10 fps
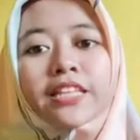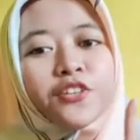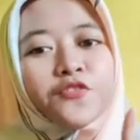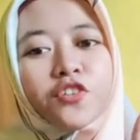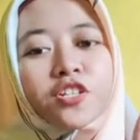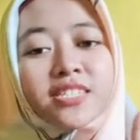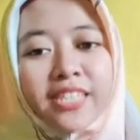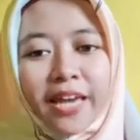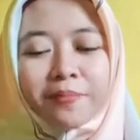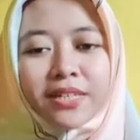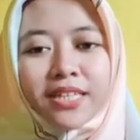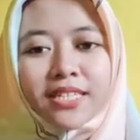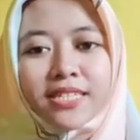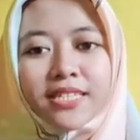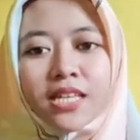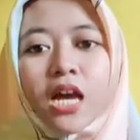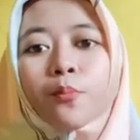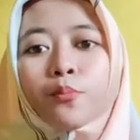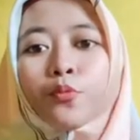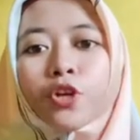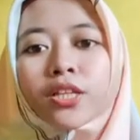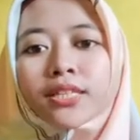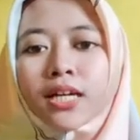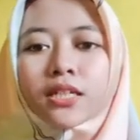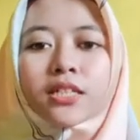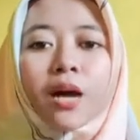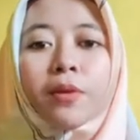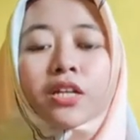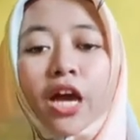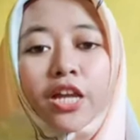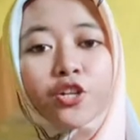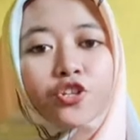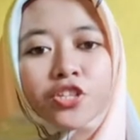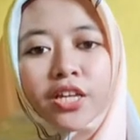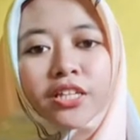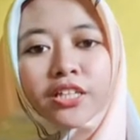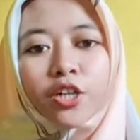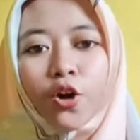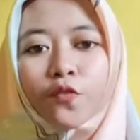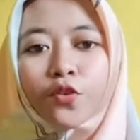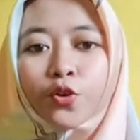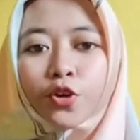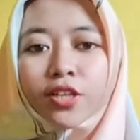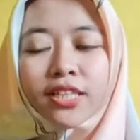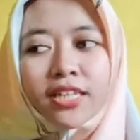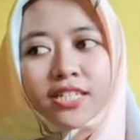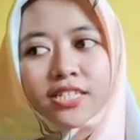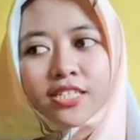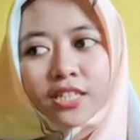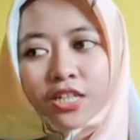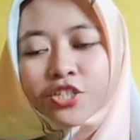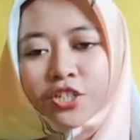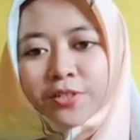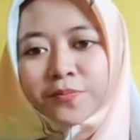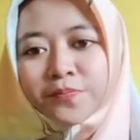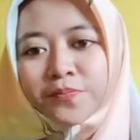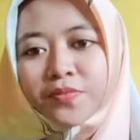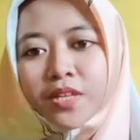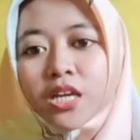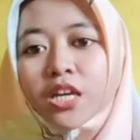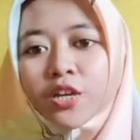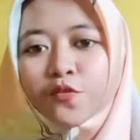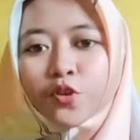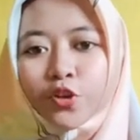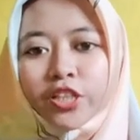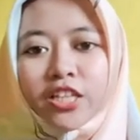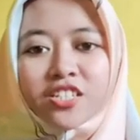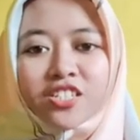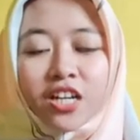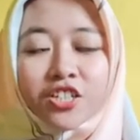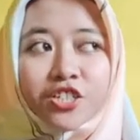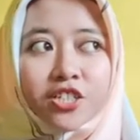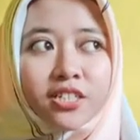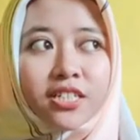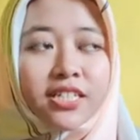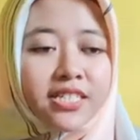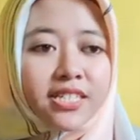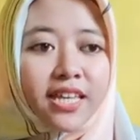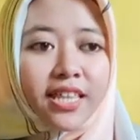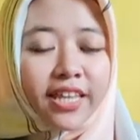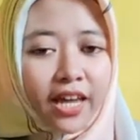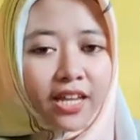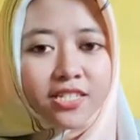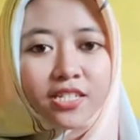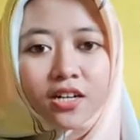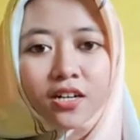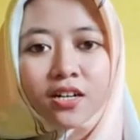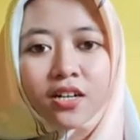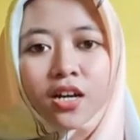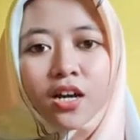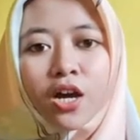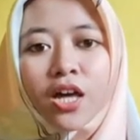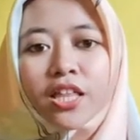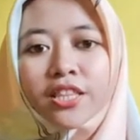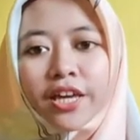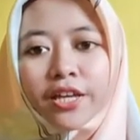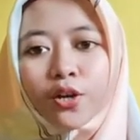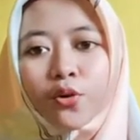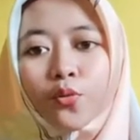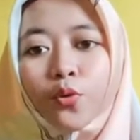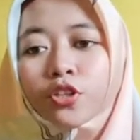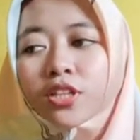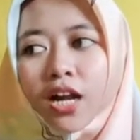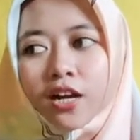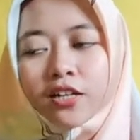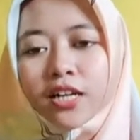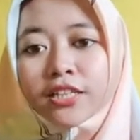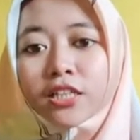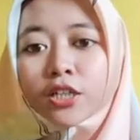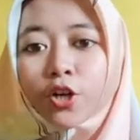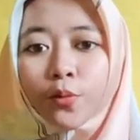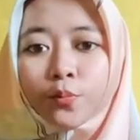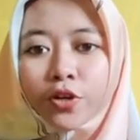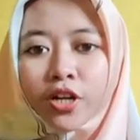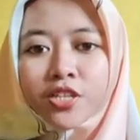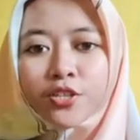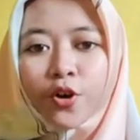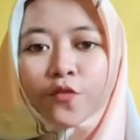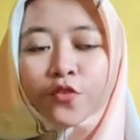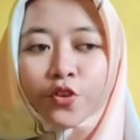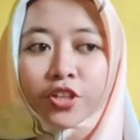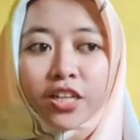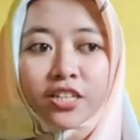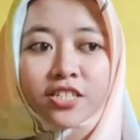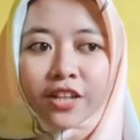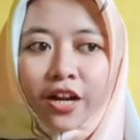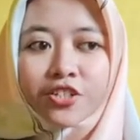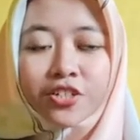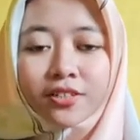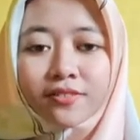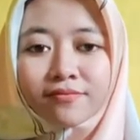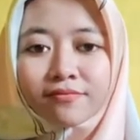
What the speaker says: The first step is build a common understanding of great instruction. If great instruction is the answer, then what are the components of great instruction?